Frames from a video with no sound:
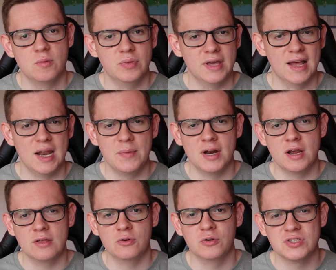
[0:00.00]
But yeah, let me know
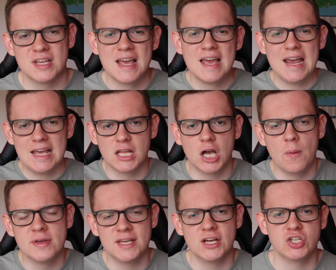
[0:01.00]
your thoughts in the
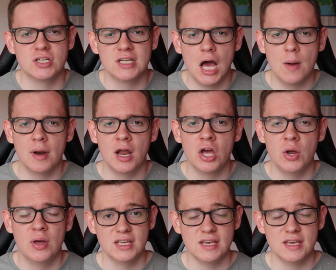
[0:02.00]
comment section down below.